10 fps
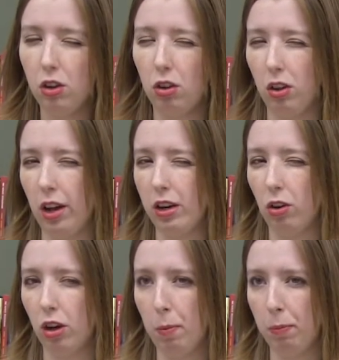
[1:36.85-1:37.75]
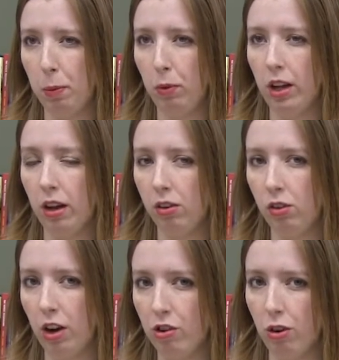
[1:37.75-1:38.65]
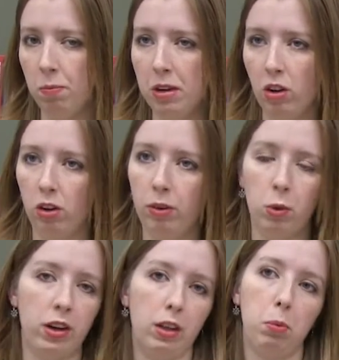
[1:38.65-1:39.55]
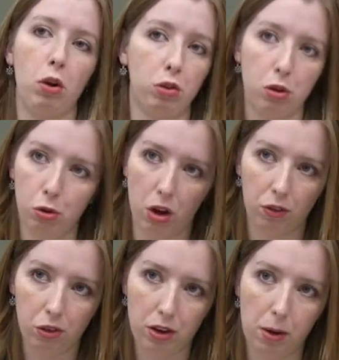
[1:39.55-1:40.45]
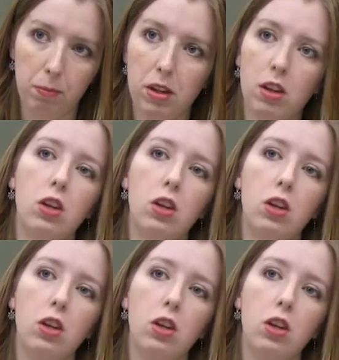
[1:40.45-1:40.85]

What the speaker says: So I know a couple people that graduate with me or work at the prosecutor's office now.